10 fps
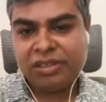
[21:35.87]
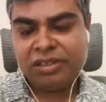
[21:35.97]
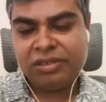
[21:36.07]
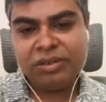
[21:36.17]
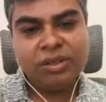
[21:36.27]

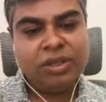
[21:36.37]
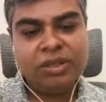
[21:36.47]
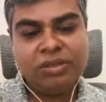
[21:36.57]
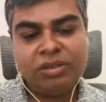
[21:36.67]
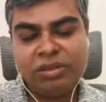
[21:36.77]
You know,
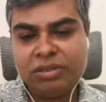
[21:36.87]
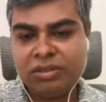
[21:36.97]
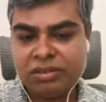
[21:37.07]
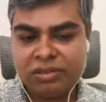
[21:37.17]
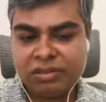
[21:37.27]
so
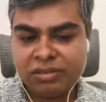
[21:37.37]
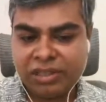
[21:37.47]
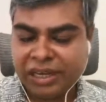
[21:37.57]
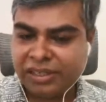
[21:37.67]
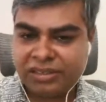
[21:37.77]

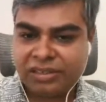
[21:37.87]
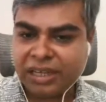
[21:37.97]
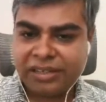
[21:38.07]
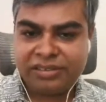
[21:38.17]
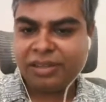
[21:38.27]
that
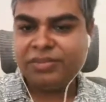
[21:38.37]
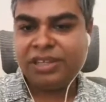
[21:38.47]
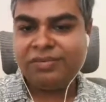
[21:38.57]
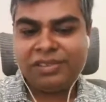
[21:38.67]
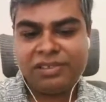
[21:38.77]
is
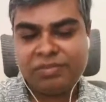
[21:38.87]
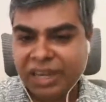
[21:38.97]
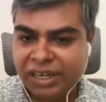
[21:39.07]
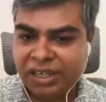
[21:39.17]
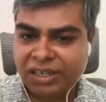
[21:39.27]
something which is
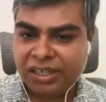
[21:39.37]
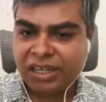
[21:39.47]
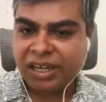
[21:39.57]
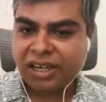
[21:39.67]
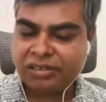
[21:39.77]
made in
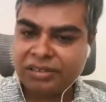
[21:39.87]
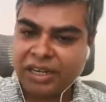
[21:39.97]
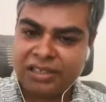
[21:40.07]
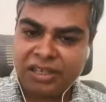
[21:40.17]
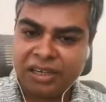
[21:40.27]
India.
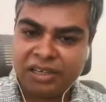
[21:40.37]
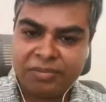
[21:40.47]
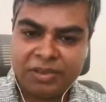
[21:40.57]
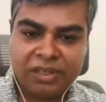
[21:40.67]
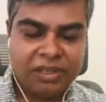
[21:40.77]
That startup.
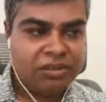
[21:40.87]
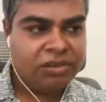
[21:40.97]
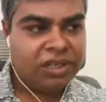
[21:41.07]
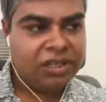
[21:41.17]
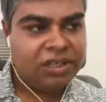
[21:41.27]

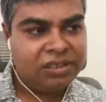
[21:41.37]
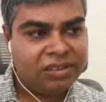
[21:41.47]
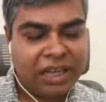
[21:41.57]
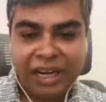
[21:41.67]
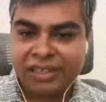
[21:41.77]
So in
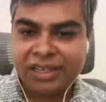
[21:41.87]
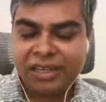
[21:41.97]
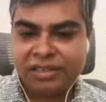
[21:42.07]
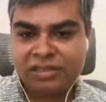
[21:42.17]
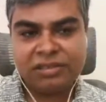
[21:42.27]
that
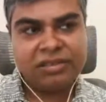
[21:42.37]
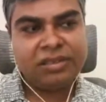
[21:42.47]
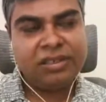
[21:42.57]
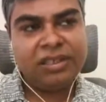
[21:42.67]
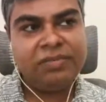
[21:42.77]
case,
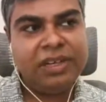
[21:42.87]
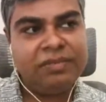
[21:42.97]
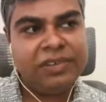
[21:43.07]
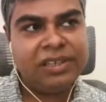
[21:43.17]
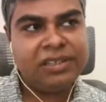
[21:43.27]
even
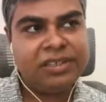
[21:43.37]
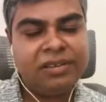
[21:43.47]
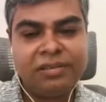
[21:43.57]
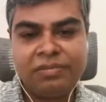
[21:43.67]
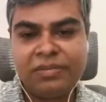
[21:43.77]
if it
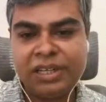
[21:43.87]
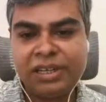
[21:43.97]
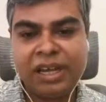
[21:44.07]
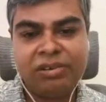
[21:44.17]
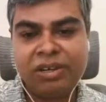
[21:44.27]
is they
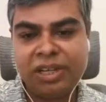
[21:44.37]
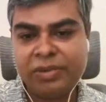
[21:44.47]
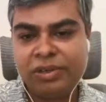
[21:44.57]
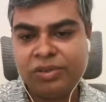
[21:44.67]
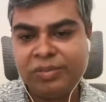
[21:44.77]
are not
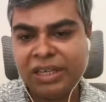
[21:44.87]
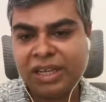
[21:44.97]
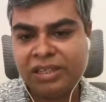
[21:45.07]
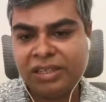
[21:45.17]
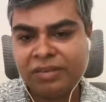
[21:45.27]
able to make
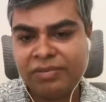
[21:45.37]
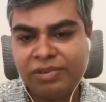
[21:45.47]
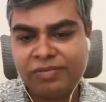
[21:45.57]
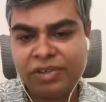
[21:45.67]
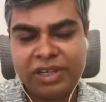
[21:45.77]
any
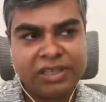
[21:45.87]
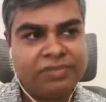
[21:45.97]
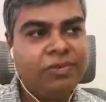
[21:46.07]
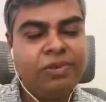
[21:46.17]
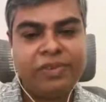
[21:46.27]
revenue for next
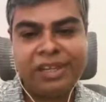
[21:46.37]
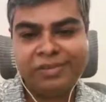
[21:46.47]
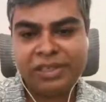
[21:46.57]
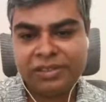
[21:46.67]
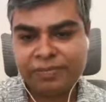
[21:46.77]
4 5
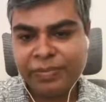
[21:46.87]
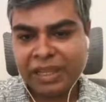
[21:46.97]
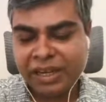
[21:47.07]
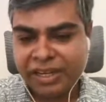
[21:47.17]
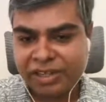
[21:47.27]
years,
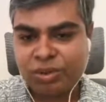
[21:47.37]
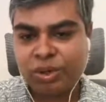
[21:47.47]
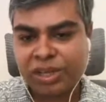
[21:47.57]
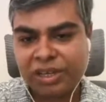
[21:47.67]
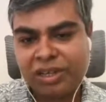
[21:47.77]
it is
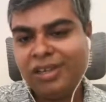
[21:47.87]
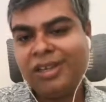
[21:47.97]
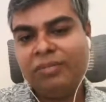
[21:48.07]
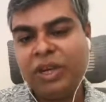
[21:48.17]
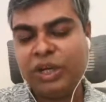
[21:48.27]
okay
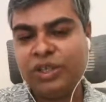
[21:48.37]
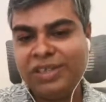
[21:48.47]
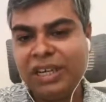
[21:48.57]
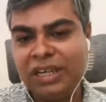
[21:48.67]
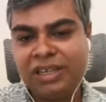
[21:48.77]
because
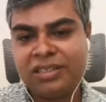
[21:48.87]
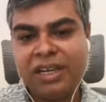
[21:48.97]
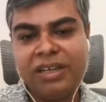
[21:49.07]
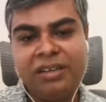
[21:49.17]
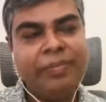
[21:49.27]
we
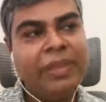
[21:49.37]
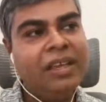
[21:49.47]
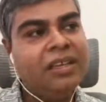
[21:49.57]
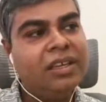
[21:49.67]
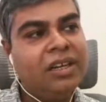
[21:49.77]
understand
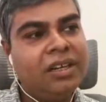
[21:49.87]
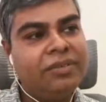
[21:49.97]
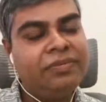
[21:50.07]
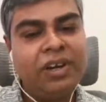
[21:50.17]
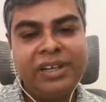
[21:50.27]

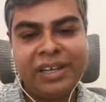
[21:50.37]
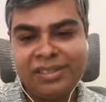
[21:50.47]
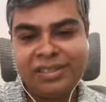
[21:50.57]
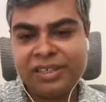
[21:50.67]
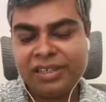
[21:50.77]
for
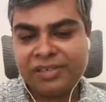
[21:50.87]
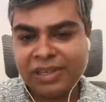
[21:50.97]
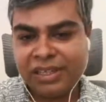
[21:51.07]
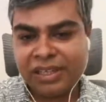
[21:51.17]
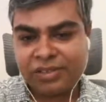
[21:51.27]
testing it is
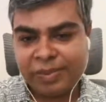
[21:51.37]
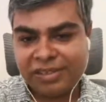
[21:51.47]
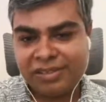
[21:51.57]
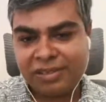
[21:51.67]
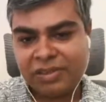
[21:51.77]
very
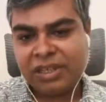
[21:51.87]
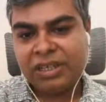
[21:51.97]
expensive.